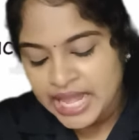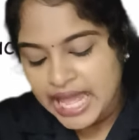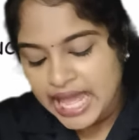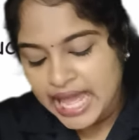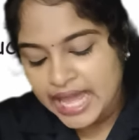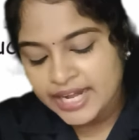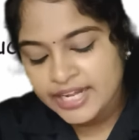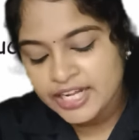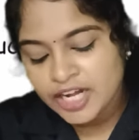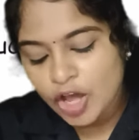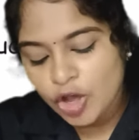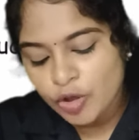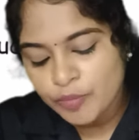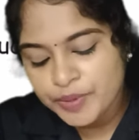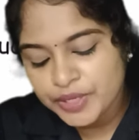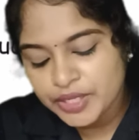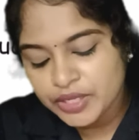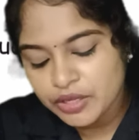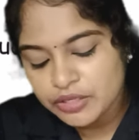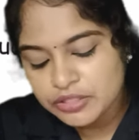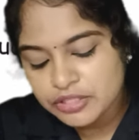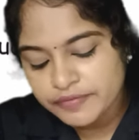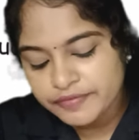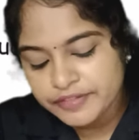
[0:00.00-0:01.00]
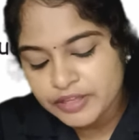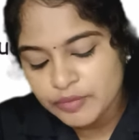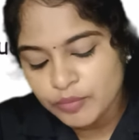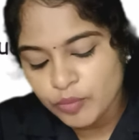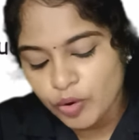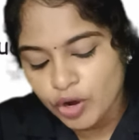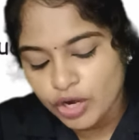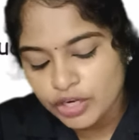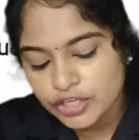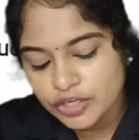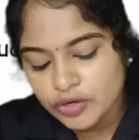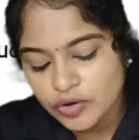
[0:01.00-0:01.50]
And now because of their
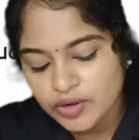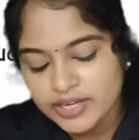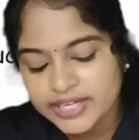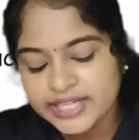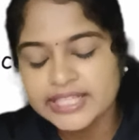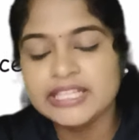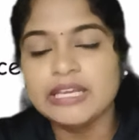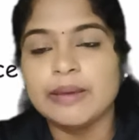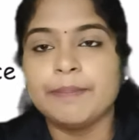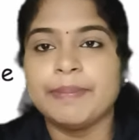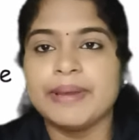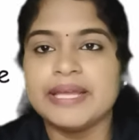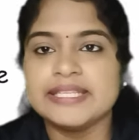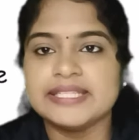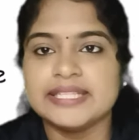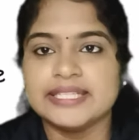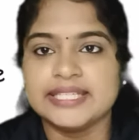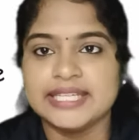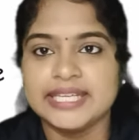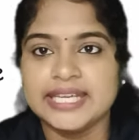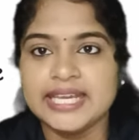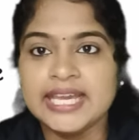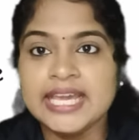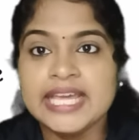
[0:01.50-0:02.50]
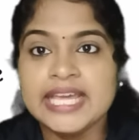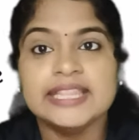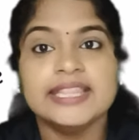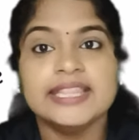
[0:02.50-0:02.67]
water holding capacity,